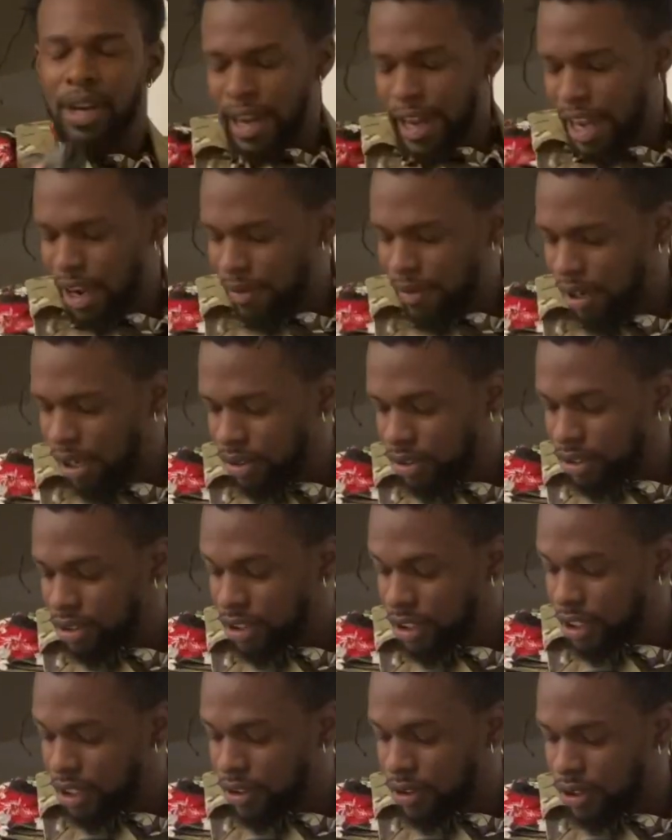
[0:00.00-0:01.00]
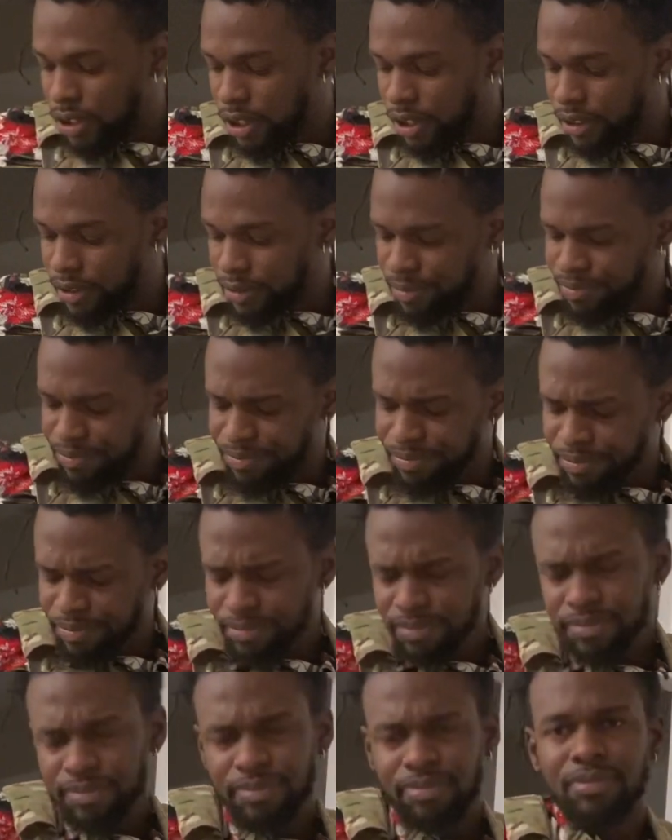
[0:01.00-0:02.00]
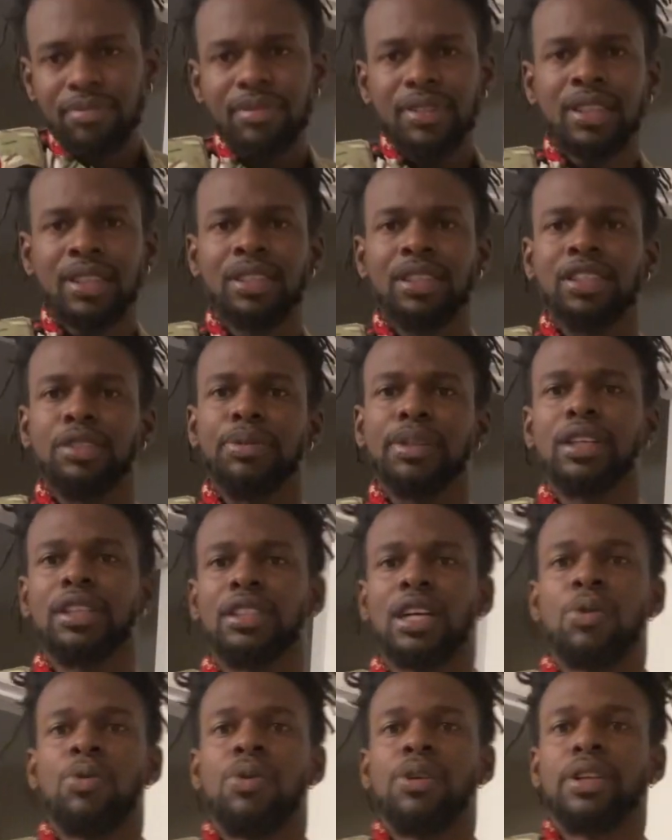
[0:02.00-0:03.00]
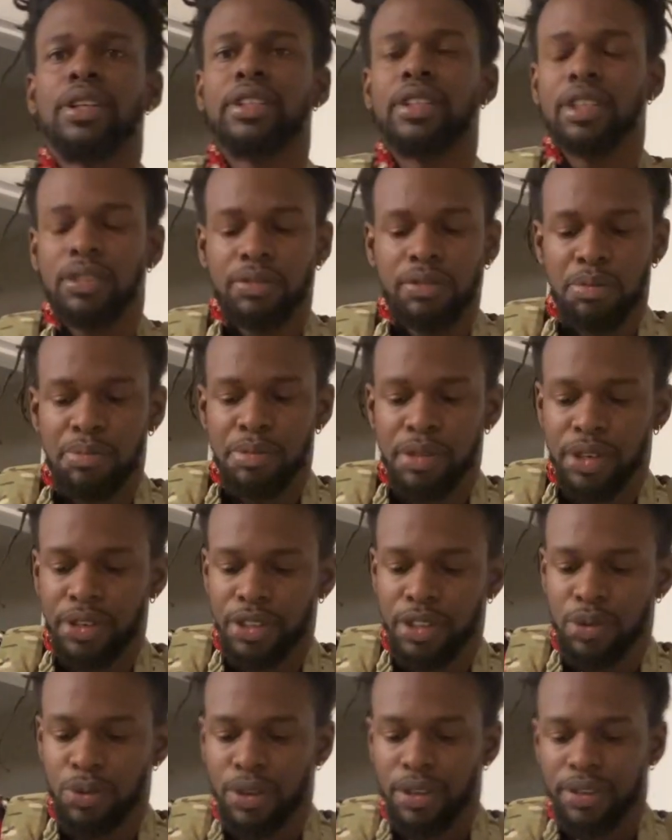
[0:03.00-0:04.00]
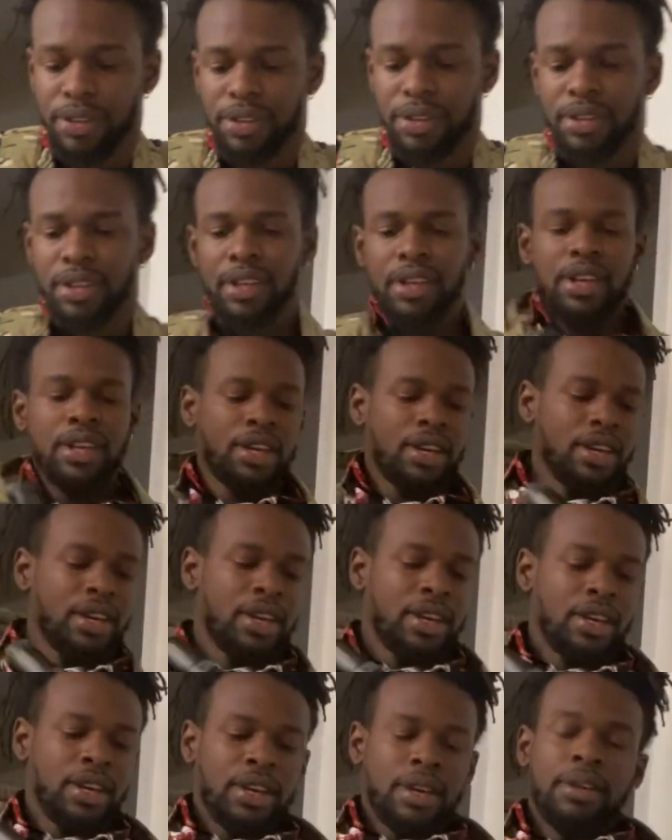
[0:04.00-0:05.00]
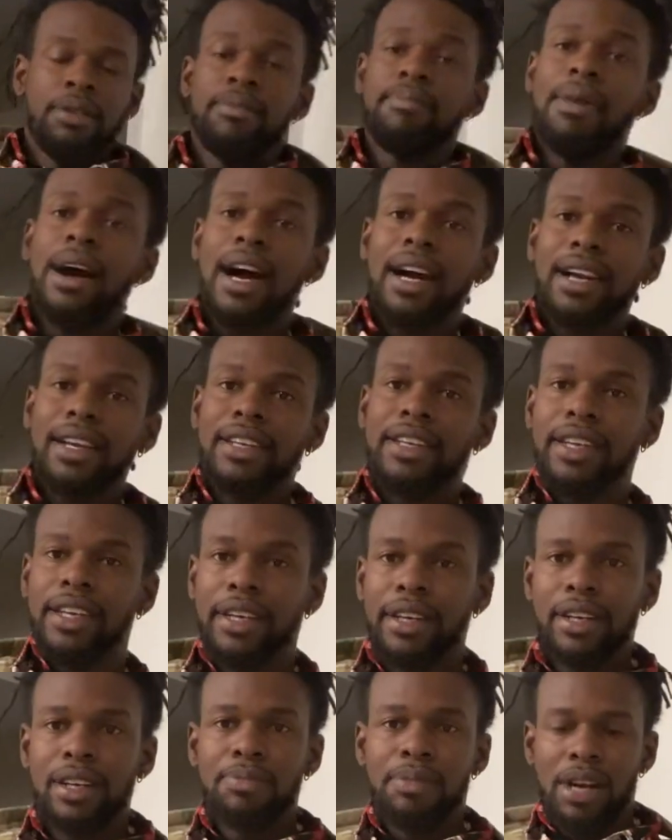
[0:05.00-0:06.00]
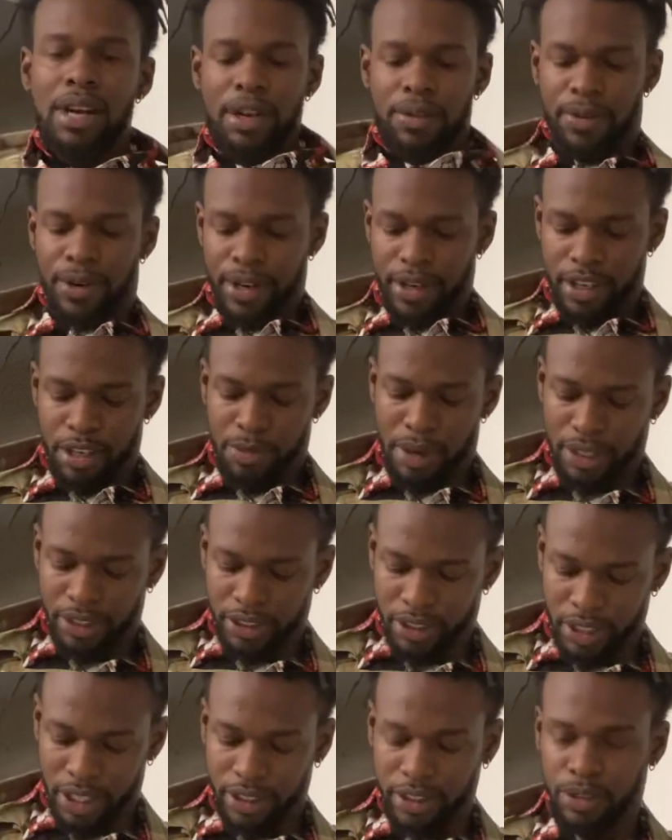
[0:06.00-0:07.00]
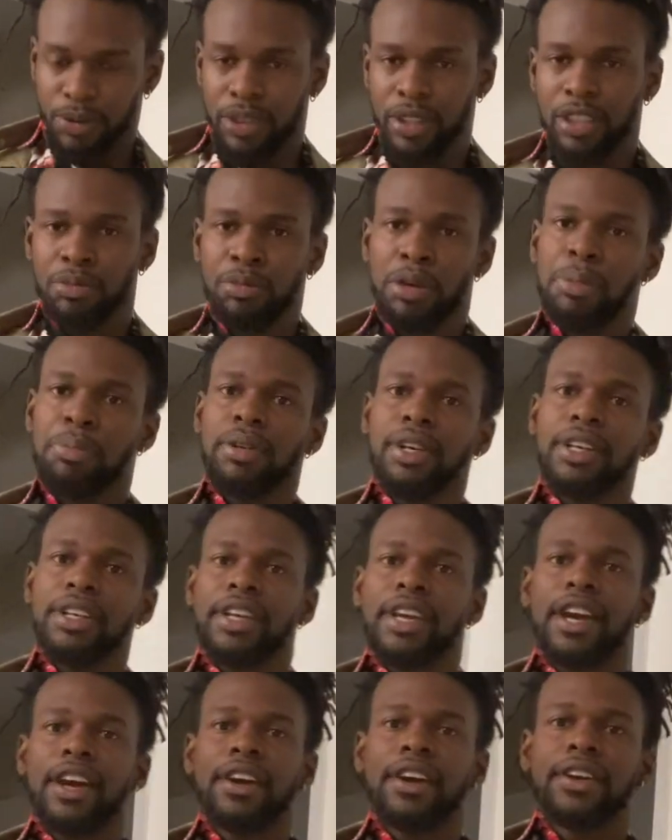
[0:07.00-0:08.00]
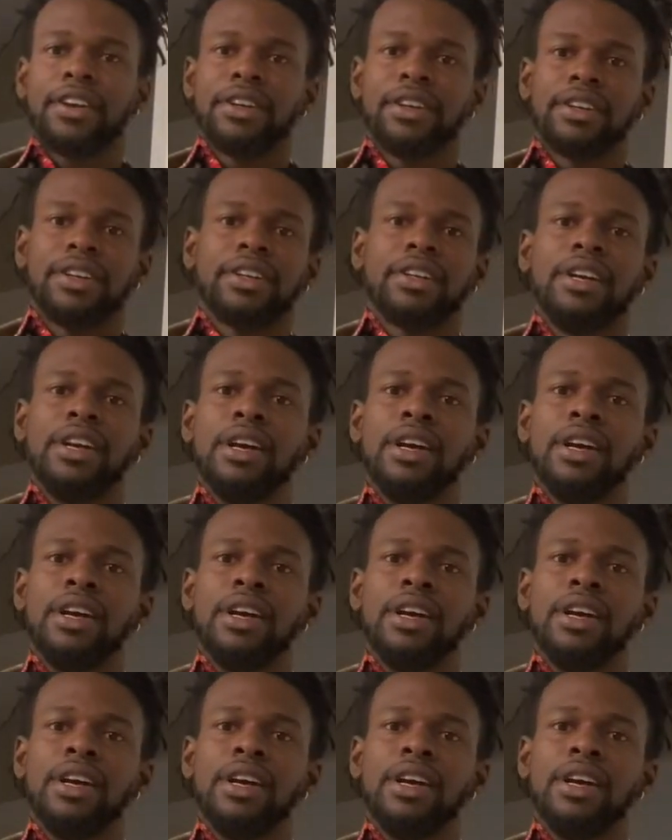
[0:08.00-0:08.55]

I have all this gear on is because I want to get familiar with my gear, my rig, my chest rig, my plate carrier.